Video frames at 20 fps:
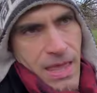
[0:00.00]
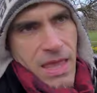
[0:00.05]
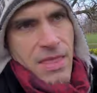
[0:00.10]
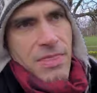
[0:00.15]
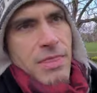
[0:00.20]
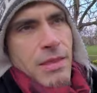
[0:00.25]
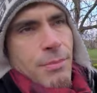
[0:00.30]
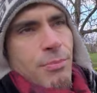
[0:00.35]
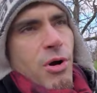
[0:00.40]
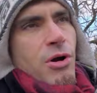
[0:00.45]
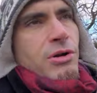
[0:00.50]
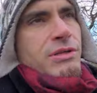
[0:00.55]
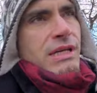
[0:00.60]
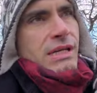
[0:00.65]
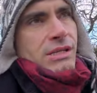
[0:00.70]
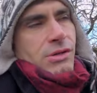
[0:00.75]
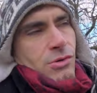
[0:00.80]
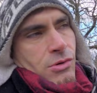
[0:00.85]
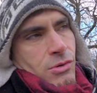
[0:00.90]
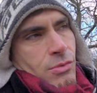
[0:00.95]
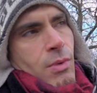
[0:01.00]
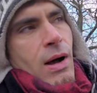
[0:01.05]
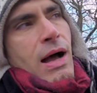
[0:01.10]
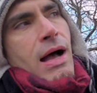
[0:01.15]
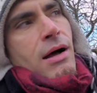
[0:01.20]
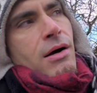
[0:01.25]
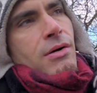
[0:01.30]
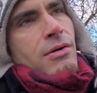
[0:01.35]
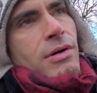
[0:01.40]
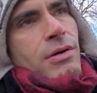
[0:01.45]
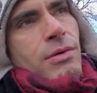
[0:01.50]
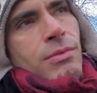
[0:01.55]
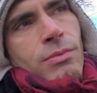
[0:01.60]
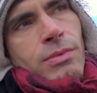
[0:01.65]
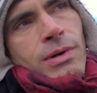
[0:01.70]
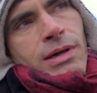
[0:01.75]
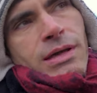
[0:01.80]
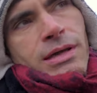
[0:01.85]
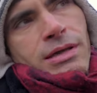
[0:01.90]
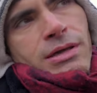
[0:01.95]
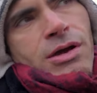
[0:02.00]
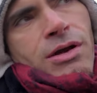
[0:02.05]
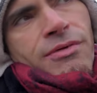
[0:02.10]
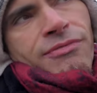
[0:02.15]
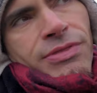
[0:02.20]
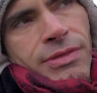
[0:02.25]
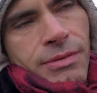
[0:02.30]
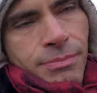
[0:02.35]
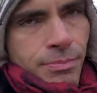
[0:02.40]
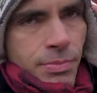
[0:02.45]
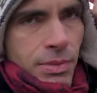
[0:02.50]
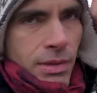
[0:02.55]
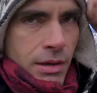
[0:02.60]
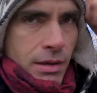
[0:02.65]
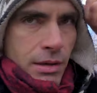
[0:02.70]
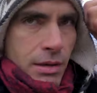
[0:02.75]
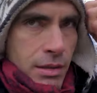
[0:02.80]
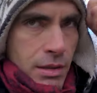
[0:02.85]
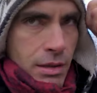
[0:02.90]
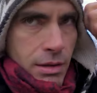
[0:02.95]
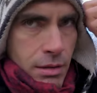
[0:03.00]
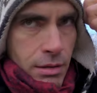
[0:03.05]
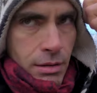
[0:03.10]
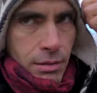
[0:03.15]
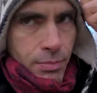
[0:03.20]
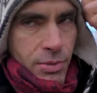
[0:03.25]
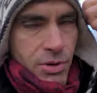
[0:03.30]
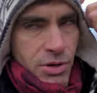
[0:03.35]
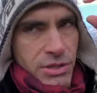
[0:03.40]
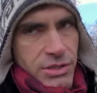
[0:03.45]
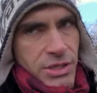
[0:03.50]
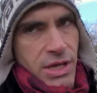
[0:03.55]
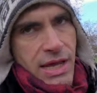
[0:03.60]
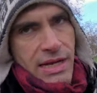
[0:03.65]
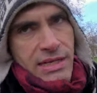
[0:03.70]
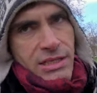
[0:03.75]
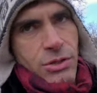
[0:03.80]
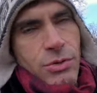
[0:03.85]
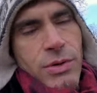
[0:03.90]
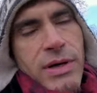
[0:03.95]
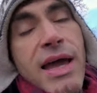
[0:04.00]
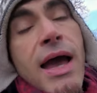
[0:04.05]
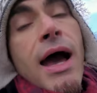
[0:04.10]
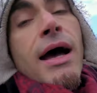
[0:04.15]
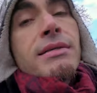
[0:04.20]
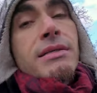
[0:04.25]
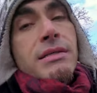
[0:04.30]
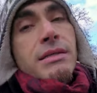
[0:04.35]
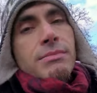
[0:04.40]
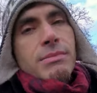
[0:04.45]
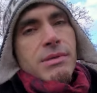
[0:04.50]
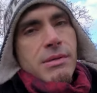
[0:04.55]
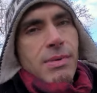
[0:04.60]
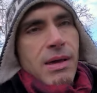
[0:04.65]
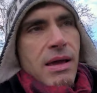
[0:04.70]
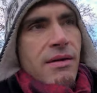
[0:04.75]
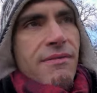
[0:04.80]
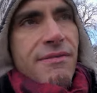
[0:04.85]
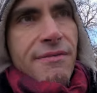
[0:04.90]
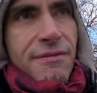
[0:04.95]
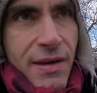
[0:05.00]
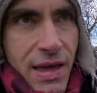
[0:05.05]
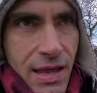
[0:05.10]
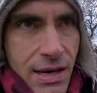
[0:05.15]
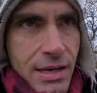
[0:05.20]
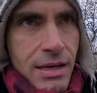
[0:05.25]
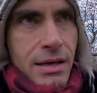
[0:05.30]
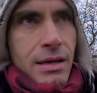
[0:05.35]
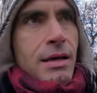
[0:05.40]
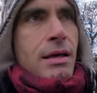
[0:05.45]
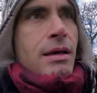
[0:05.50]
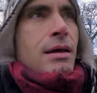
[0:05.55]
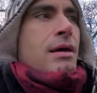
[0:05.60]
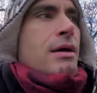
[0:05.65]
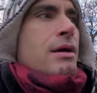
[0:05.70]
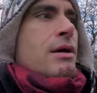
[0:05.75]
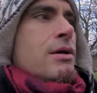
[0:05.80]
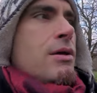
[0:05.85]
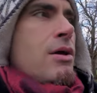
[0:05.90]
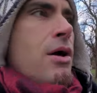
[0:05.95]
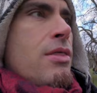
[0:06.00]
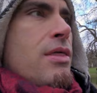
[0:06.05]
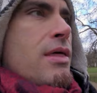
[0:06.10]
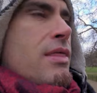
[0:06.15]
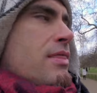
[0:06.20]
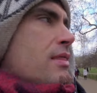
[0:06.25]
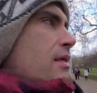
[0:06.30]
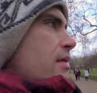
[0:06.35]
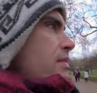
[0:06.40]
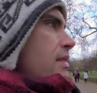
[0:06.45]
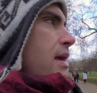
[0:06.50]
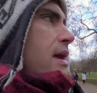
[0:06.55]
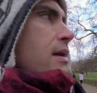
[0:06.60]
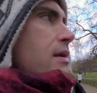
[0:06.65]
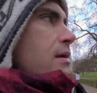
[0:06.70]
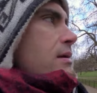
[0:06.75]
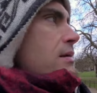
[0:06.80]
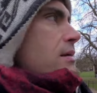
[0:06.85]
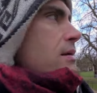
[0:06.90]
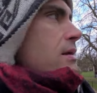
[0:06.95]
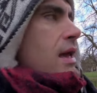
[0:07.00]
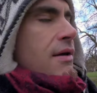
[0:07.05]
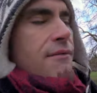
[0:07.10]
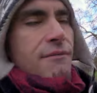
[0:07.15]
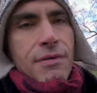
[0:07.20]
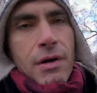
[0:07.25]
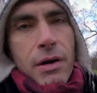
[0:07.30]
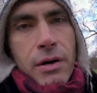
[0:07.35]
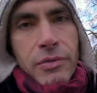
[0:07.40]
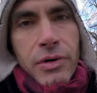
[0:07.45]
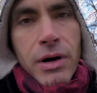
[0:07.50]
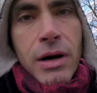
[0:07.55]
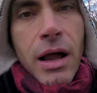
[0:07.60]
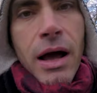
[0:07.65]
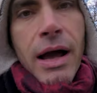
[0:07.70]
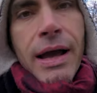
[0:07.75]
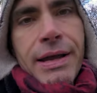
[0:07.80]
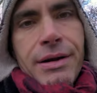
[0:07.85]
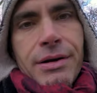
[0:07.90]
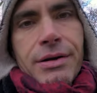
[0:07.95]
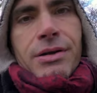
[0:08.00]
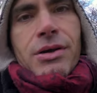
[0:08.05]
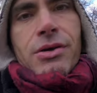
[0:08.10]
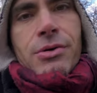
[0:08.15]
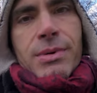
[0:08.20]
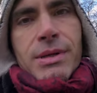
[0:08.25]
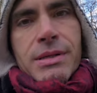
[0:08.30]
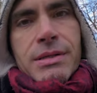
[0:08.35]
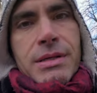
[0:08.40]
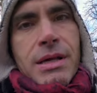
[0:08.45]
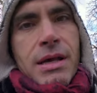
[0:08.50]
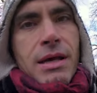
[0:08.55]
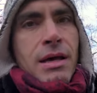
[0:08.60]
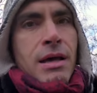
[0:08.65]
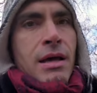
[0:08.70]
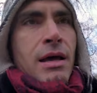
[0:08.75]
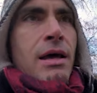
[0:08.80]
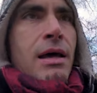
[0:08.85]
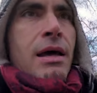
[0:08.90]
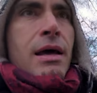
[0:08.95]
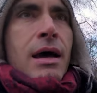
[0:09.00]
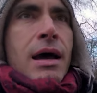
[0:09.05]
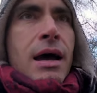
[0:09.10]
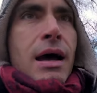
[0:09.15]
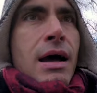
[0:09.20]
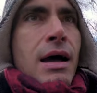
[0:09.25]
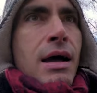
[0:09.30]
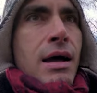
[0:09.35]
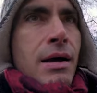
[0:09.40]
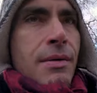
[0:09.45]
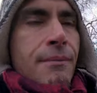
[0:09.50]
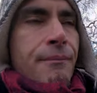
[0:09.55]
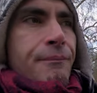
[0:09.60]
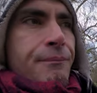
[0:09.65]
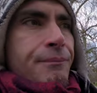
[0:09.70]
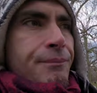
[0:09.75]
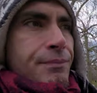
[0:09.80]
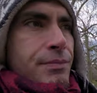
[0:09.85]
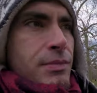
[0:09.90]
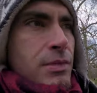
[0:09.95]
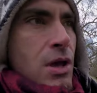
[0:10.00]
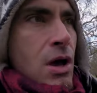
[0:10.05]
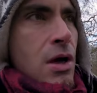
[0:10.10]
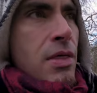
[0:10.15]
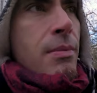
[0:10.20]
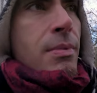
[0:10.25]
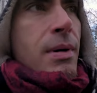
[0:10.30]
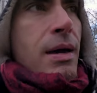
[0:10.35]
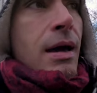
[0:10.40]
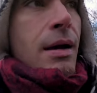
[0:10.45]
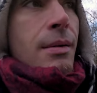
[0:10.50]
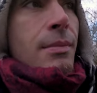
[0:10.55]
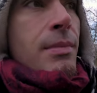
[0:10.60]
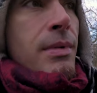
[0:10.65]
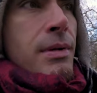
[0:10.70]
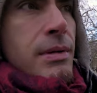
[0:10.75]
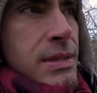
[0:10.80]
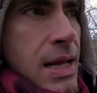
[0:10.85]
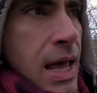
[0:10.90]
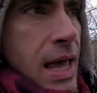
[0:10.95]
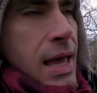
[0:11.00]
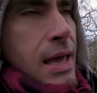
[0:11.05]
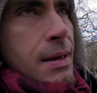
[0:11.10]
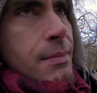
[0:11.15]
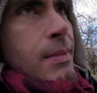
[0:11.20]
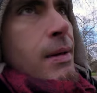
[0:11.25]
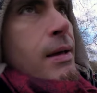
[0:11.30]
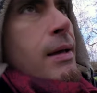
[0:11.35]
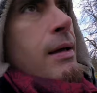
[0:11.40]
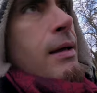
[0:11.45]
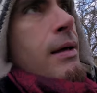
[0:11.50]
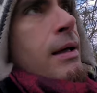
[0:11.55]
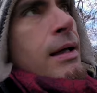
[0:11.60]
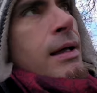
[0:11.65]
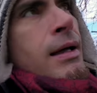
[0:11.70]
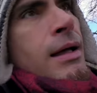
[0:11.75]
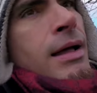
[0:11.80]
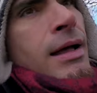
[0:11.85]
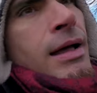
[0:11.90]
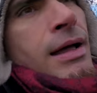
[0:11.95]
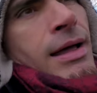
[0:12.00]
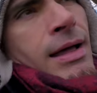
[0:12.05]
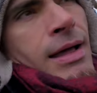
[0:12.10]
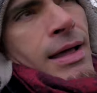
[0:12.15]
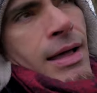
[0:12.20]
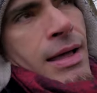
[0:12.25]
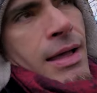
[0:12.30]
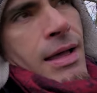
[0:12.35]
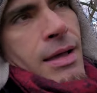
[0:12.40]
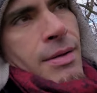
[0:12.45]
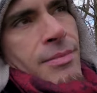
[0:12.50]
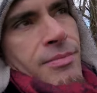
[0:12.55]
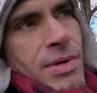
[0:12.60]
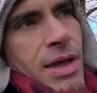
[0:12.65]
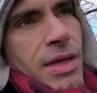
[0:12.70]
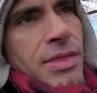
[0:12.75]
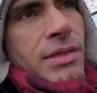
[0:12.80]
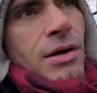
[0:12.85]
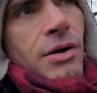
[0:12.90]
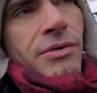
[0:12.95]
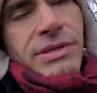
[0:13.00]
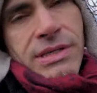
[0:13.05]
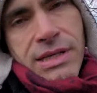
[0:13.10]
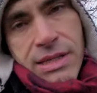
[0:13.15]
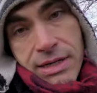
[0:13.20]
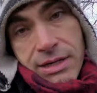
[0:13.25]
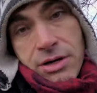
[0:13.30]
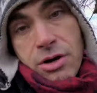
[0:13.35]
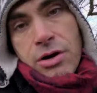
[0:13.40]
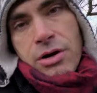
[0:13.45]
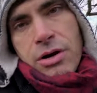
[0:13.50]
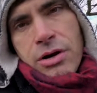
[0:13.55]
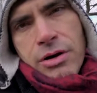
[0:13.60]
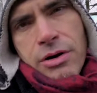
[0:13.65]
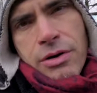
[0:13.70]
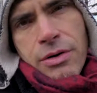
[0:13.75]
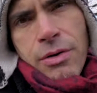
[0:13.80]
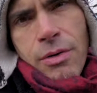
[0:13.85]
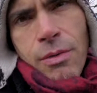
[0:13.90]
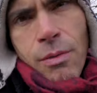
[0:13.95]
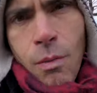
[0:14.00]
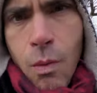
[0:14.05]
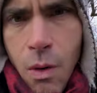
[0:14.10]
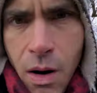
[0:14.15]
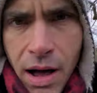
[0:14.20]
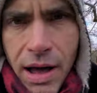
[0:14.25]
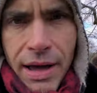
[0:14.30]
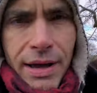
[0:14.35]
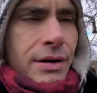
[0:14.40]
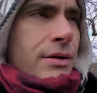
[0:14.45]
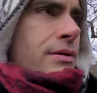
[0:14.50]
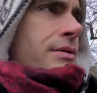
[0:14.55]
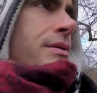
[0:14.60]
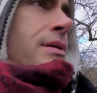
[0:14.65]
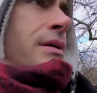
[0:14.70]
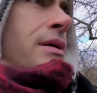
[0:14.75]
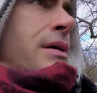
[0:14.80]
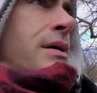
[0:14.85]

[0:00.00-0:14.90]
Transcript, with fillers: In the process, or while you know, if the the the, the birds get too accustomed to being fed, you know, then they get very reliant on humans. Um, you know, they become tame, um, and obviously they're no longer wild.